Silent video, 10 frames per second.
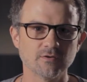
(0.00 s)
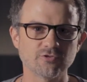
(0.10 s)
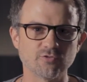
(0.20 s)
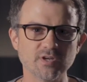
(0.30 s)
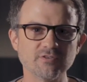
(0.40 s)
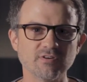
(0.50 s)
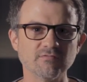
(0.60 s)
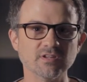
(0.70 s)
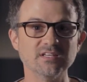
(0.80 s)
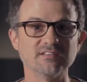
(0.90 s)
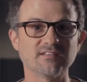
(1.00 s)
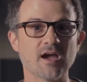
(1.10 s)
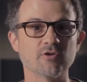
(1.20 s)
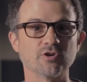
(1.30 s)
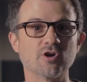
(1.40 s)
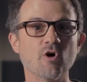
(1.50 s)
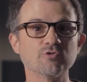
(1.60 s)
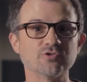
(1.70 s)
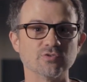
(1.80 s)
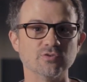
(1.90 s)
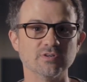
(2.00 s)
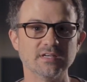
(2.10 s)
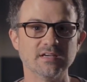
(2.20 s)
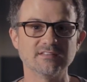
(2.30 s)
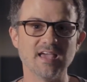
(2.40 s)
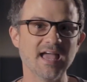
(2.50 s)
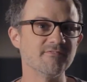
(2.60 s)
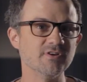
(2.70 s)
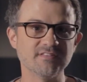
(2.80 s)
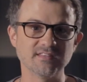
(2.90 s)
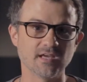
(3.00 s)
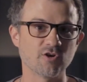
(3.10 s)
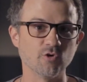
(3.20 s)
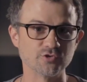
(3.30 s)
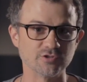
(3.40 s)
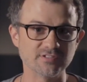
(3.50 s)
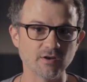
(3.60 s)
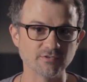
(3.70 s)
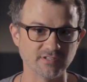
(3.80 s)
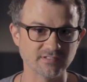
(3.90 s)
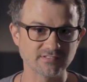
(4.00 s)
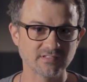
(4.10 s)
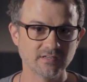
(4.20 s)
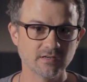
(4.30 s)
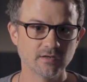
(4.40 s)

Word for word: Surrendering really is countercultural to everything that culture tells us.